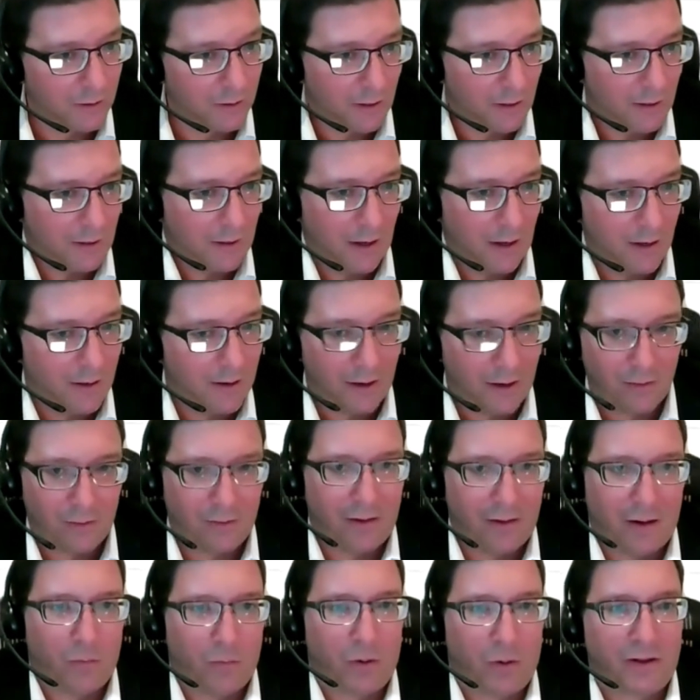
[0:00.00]
And
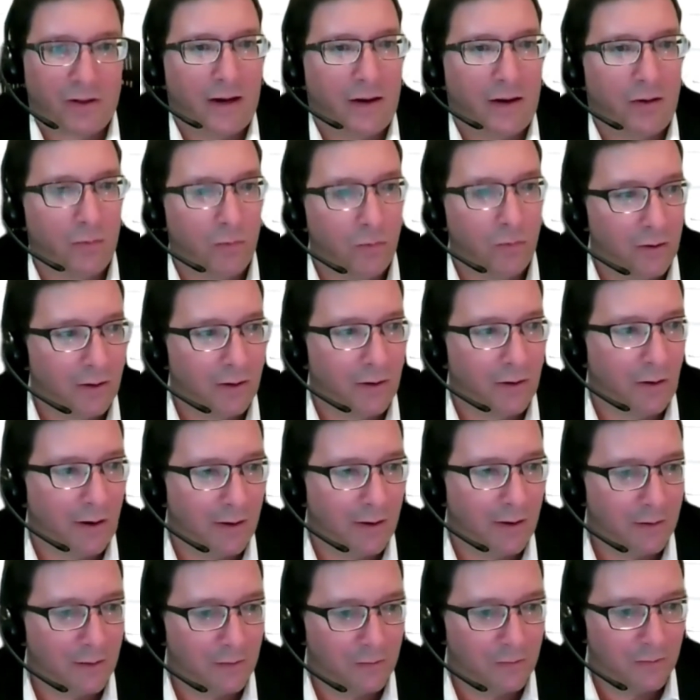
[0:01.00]
that worked out really
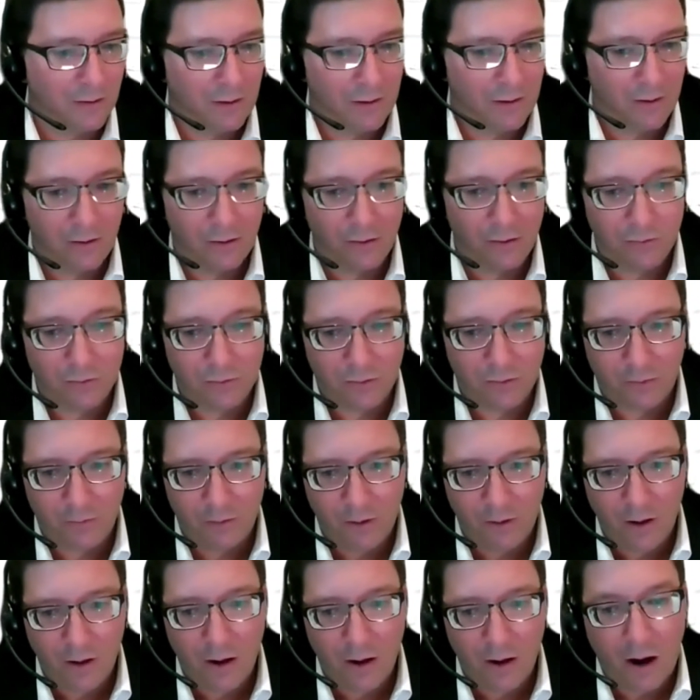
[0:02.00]
great in this scenario. So
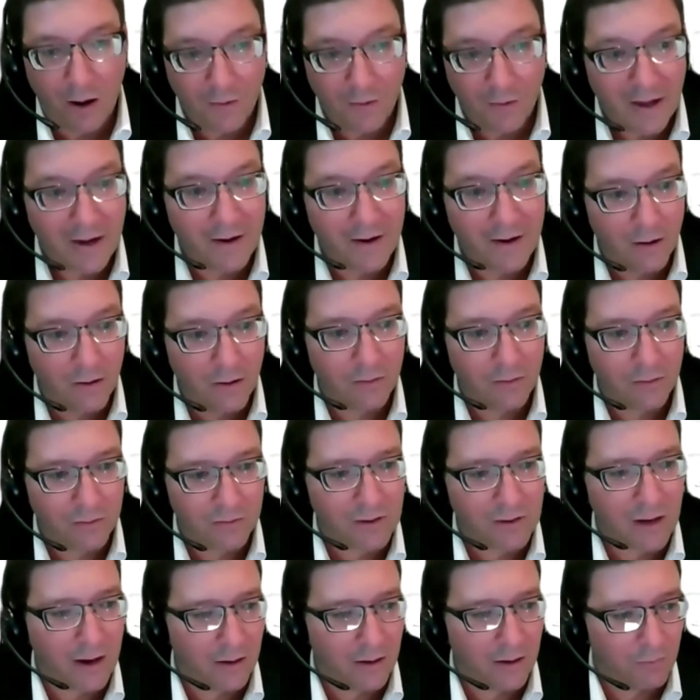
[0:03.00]
on that note,
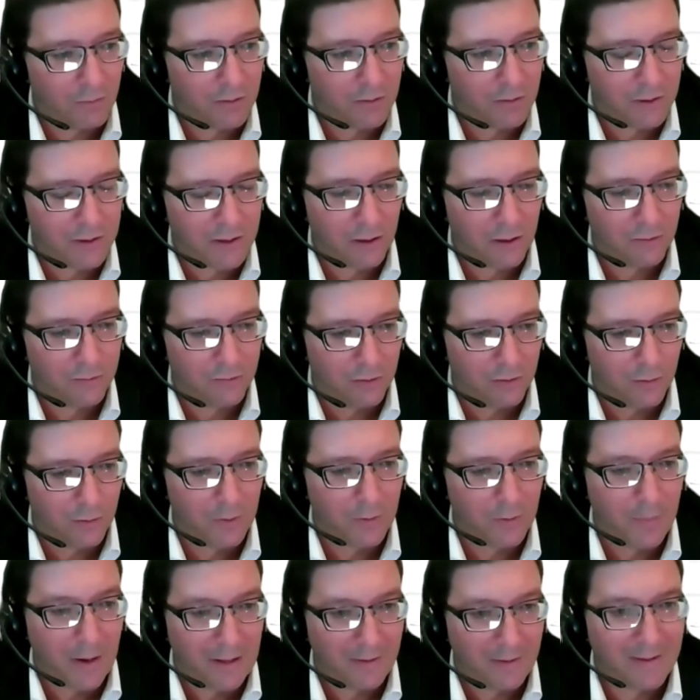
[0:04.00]
Scott, tell us a little
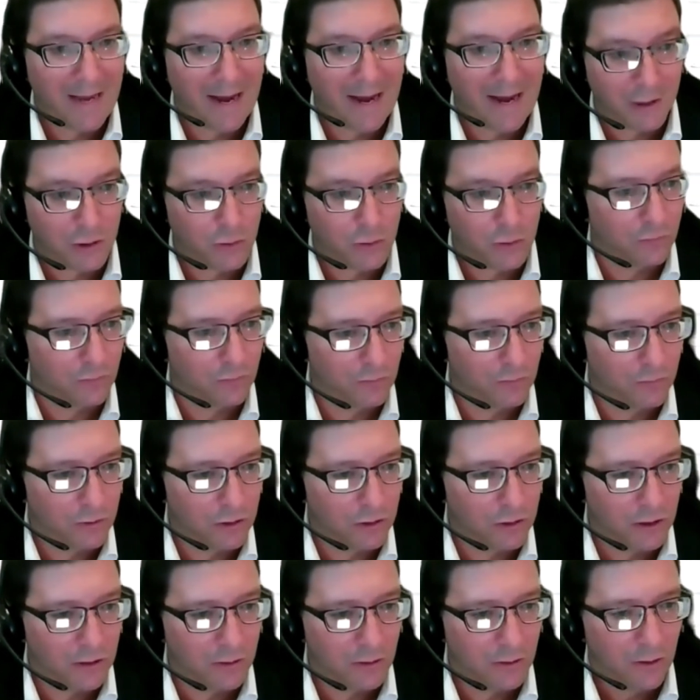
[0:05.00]
bit about the actual
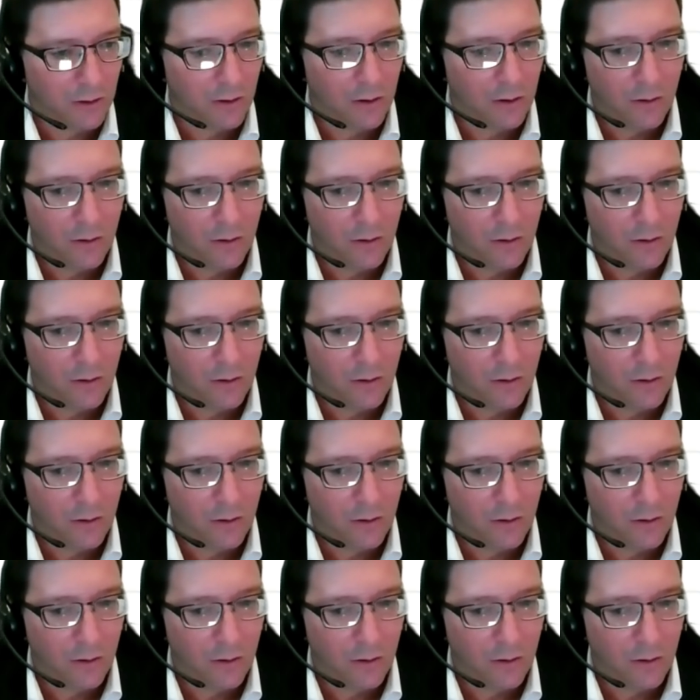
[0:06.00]
solution.